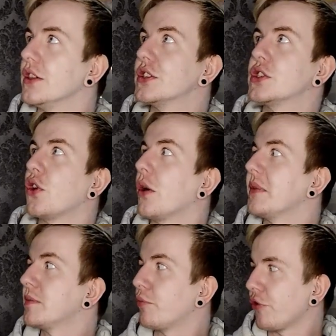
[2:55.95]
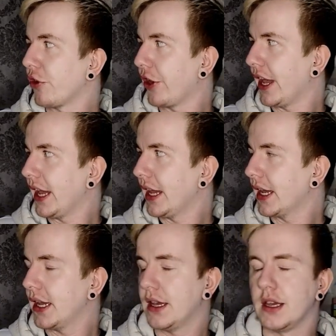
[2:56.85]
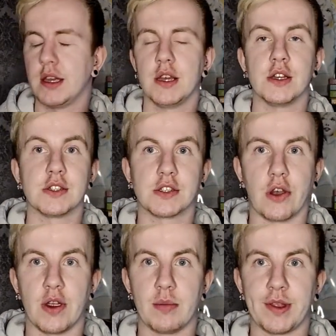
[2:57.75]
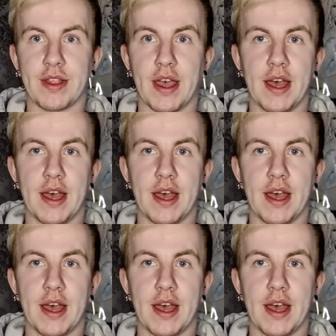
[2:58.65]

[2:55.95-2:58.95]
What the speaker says: The storm is brewing. Sorry about